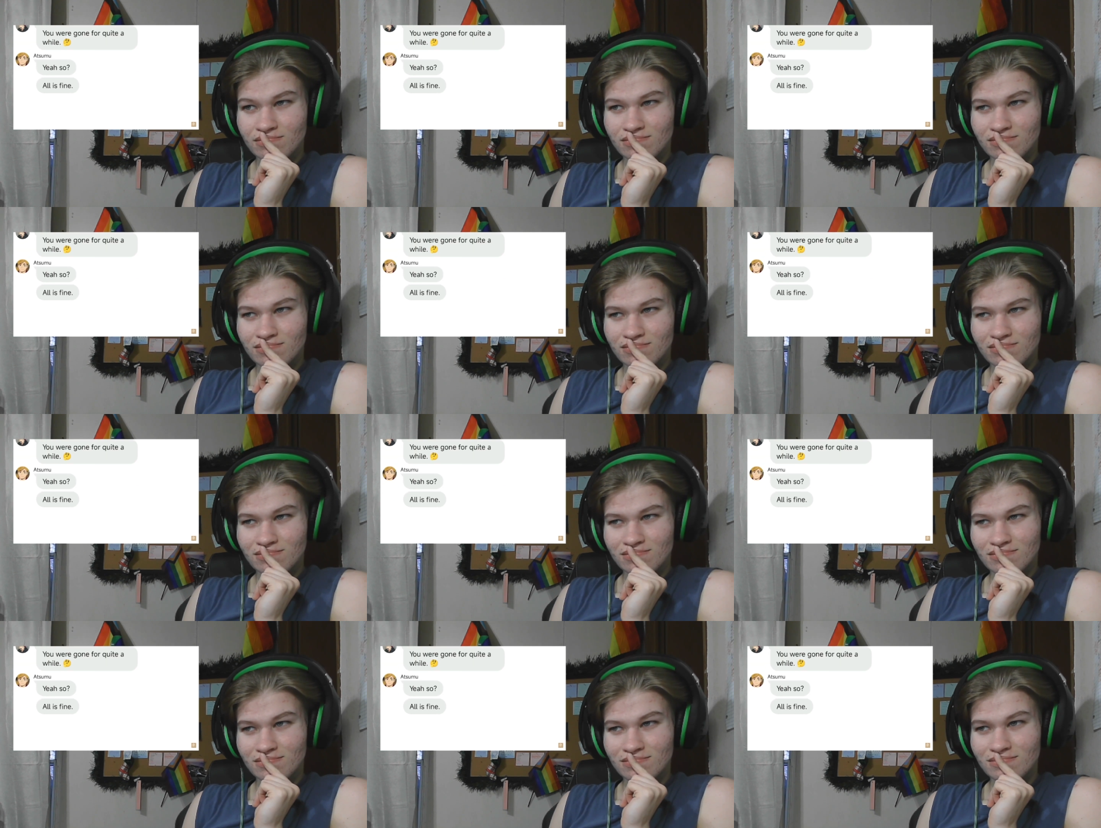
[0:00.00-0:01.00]

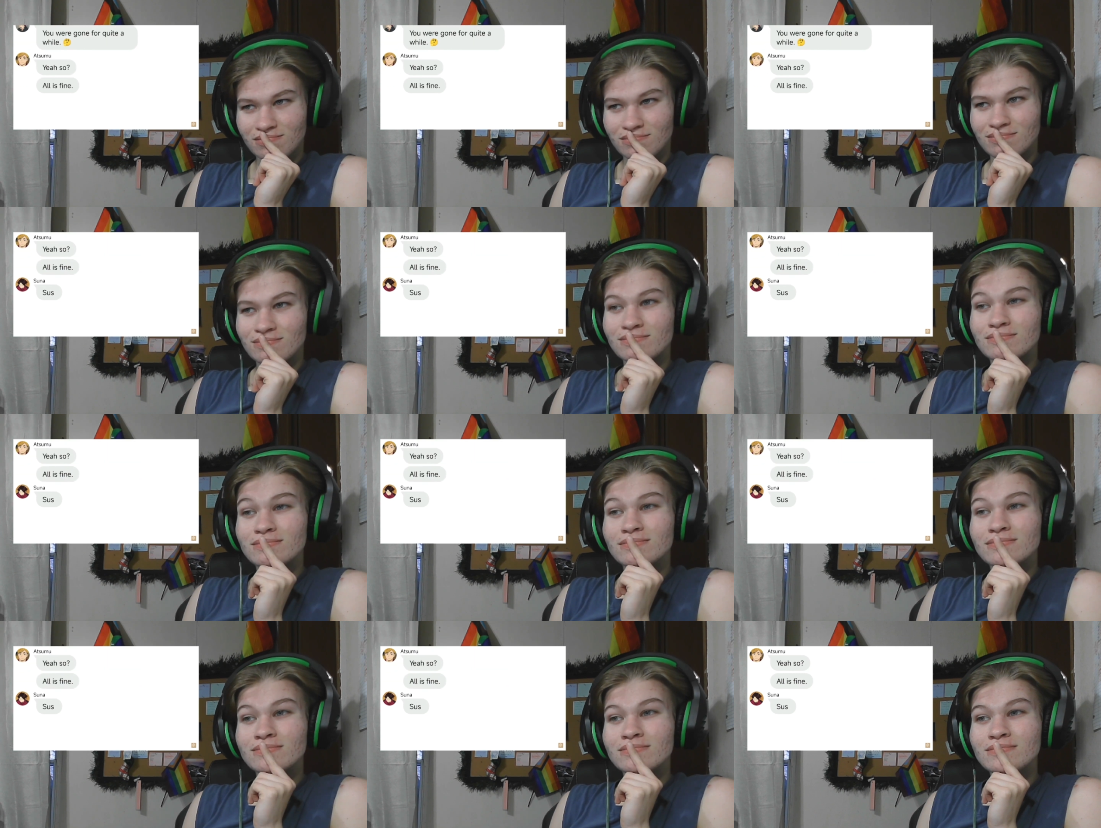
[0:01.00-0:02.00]

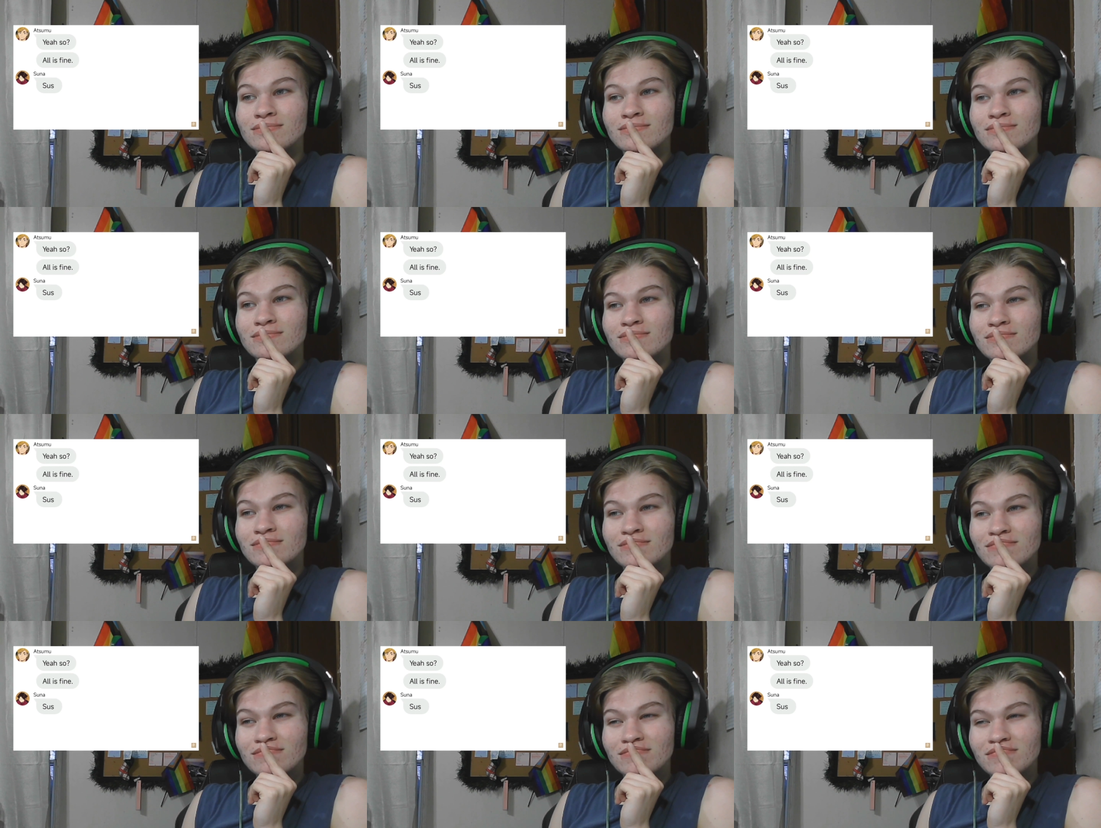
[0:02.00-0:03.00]

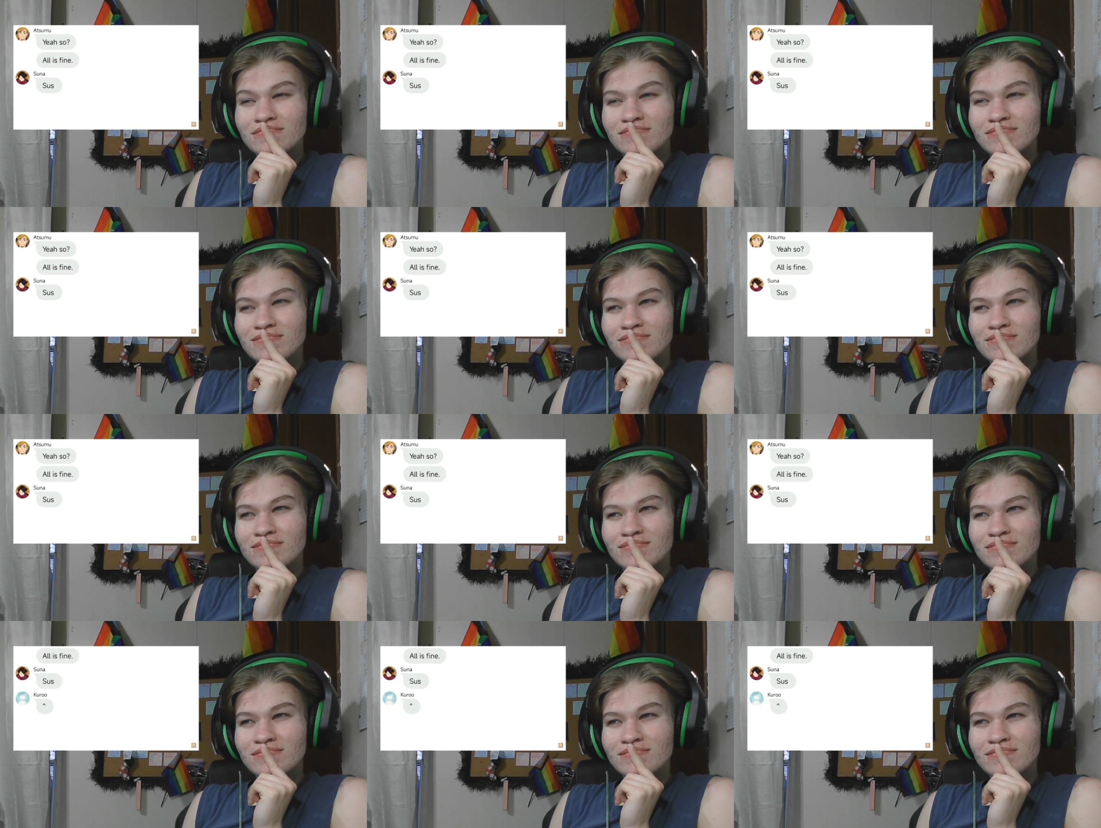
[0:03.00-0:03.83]
Nobody speaks.